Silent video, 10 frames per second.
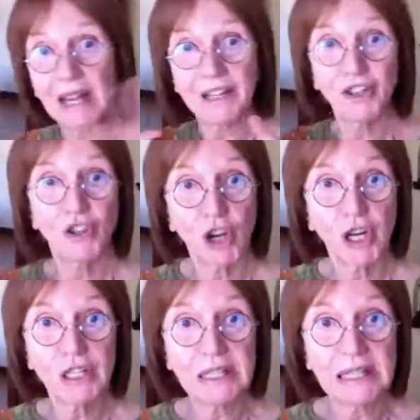has
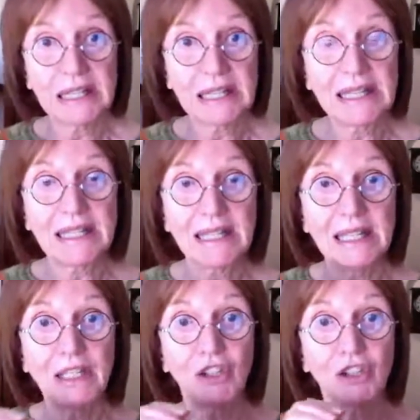charts in it, it's
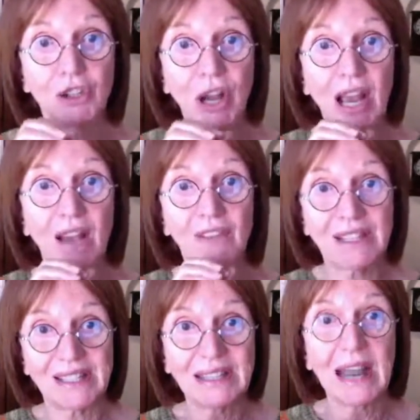easier to have a
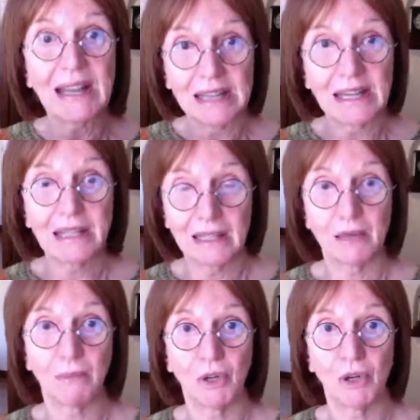static
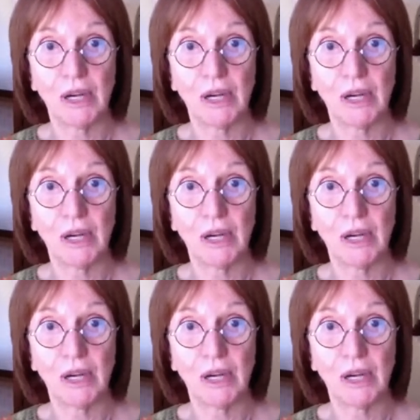number.